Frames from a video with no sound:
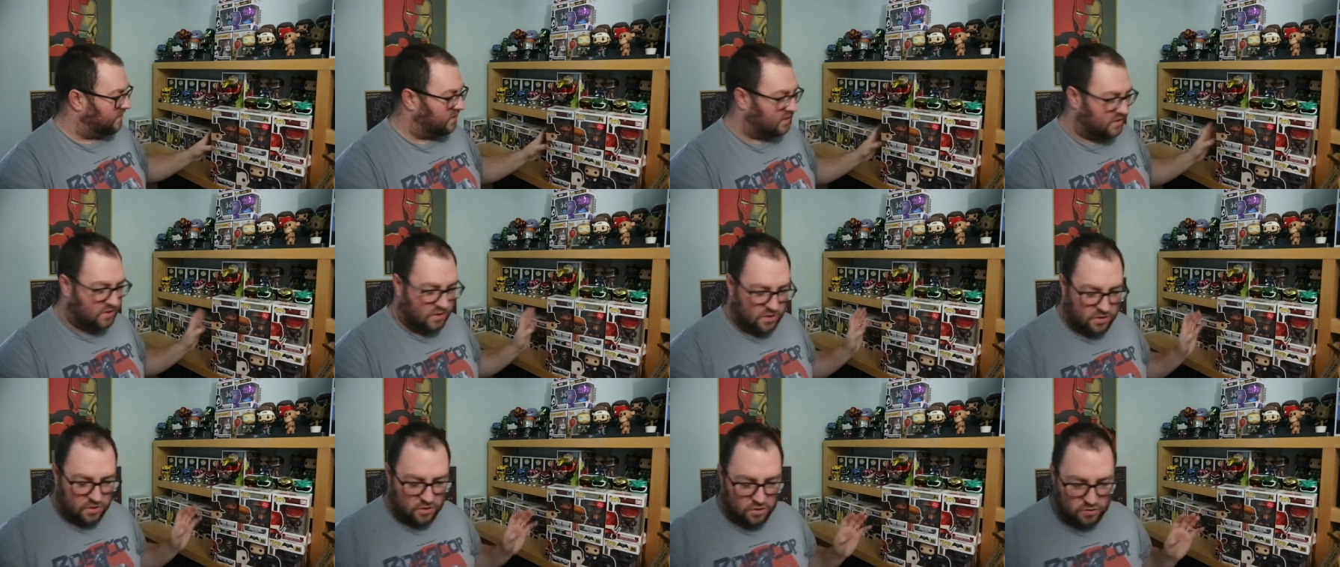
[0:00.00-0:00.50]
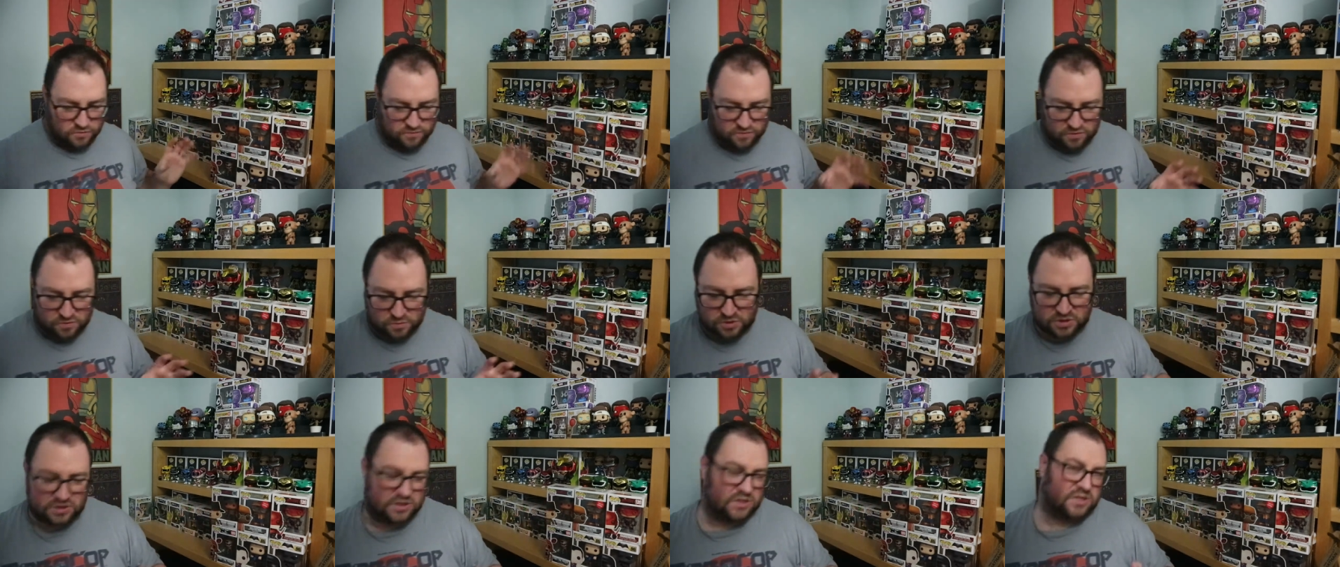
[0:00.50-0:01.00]
I think the
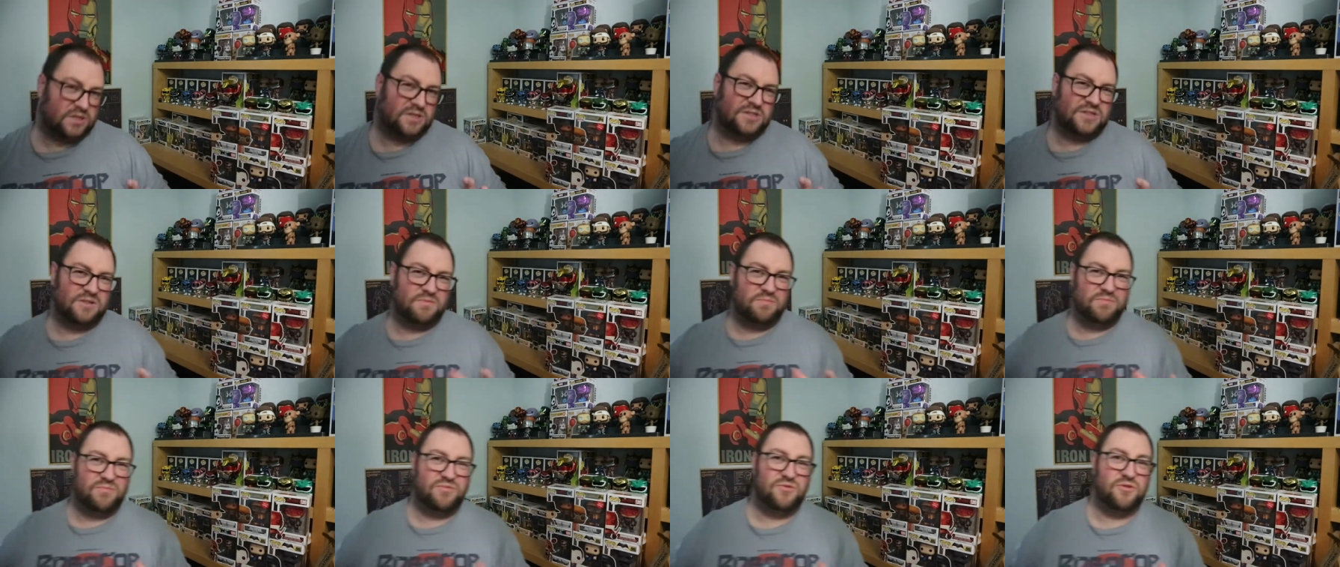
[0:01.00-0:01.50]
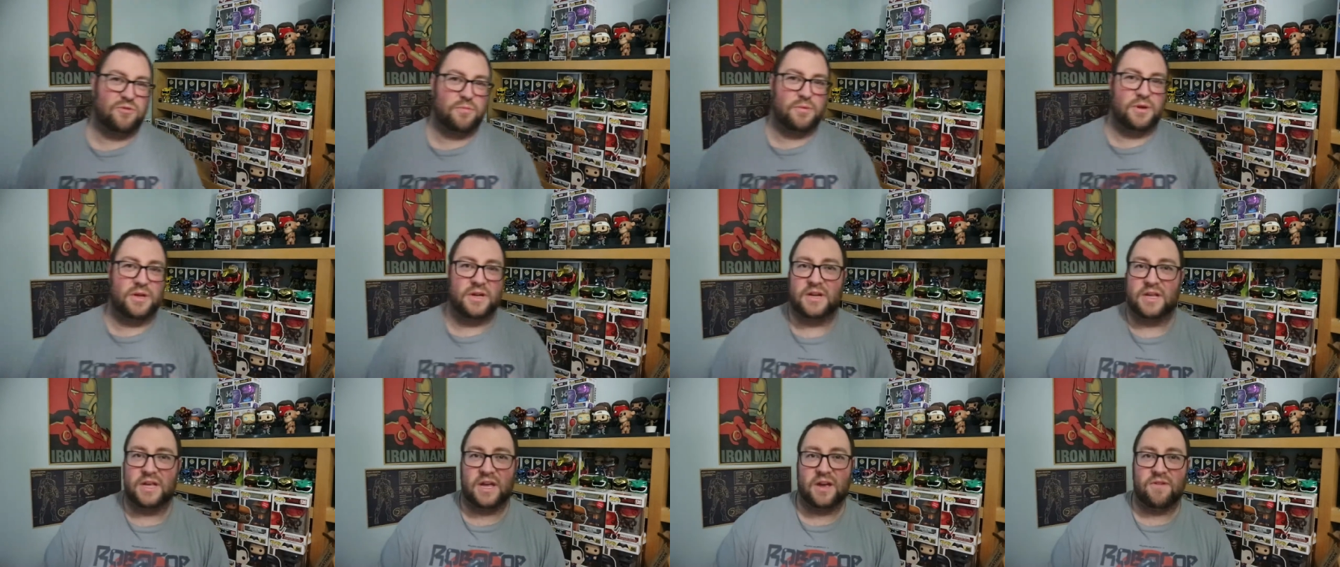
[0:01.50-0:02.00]
horror ones I'm
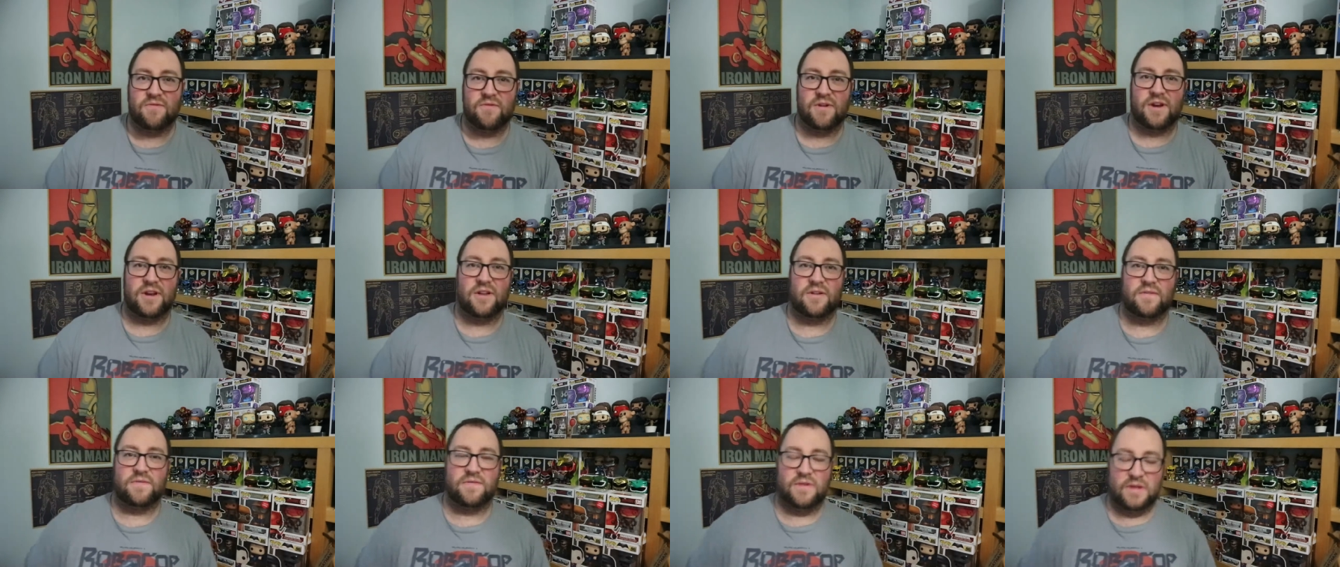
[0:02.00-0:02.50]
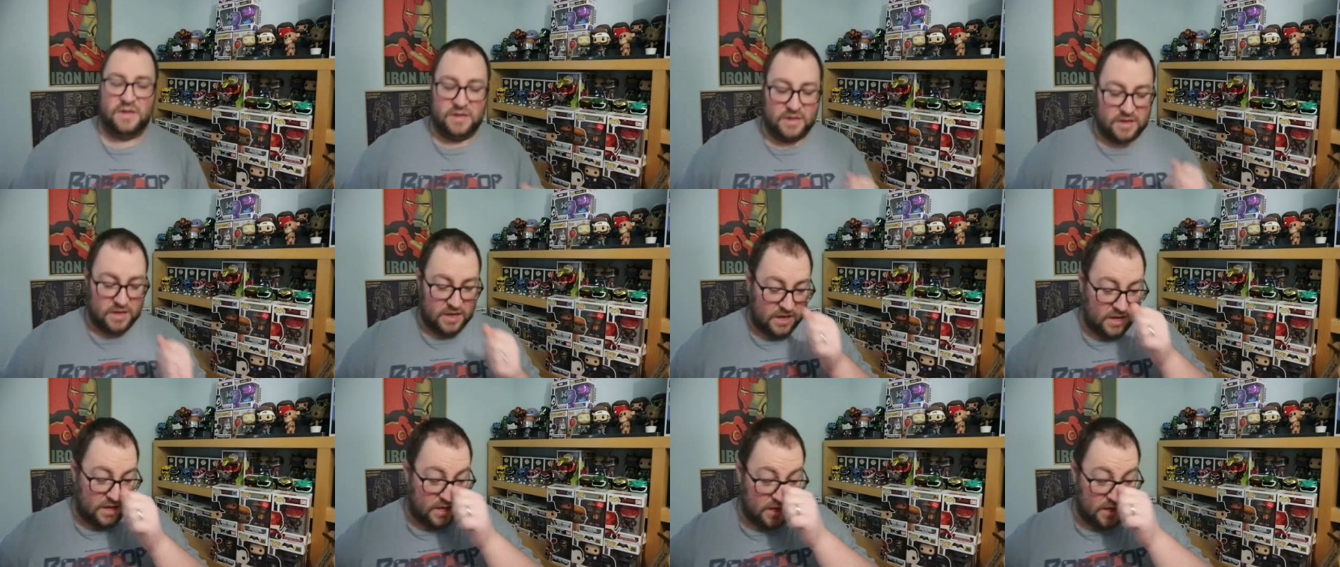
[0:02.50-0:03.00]
probably going to get rid of.